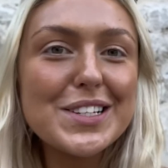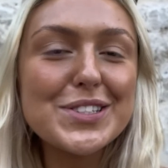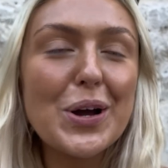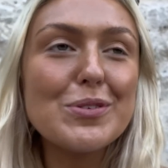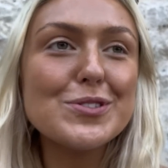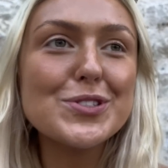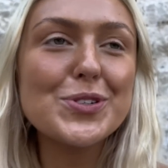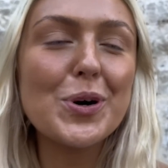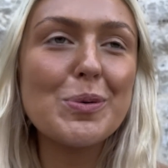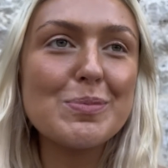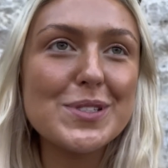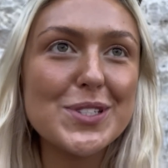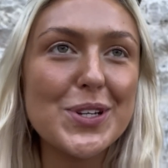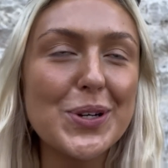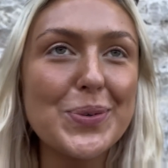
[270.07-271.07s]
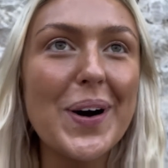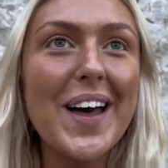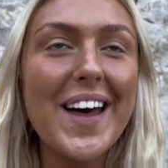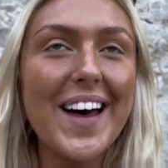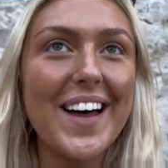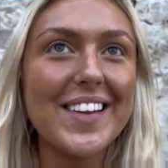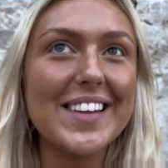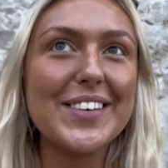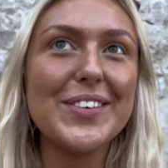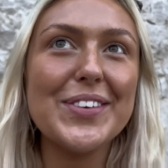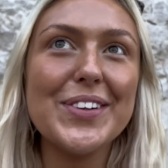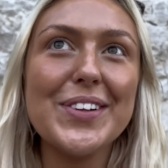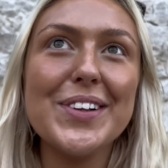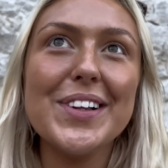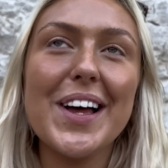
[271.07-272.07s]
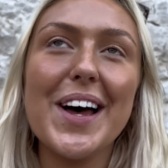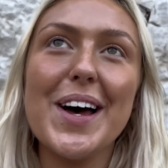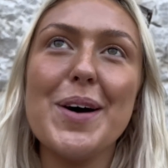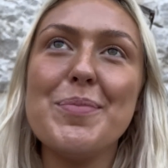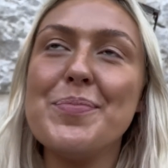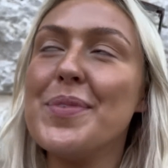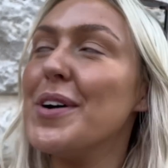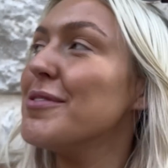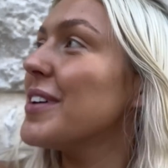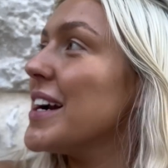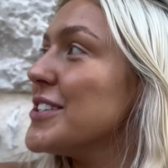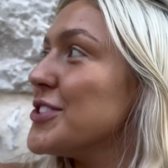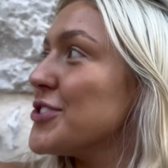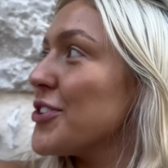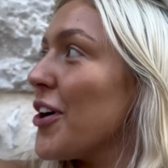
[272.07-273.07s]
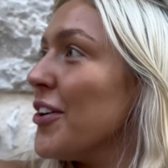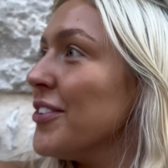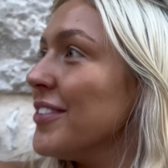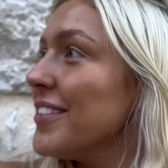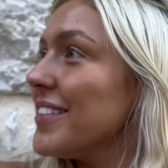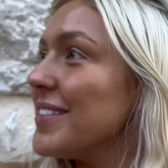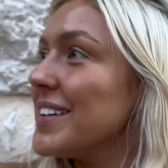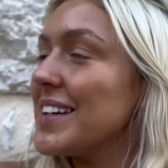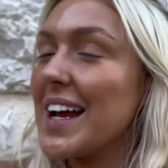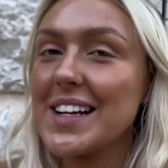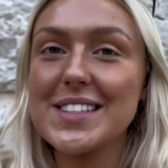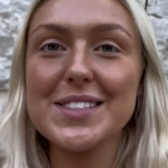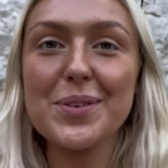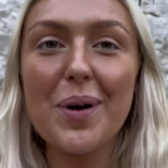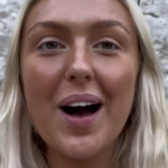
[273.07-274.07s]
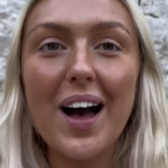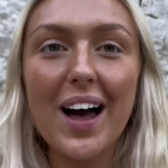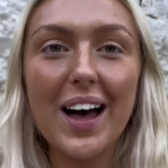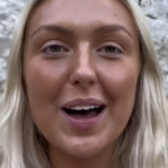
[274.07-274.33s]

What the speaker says: So we've just come to a little restaurant next to our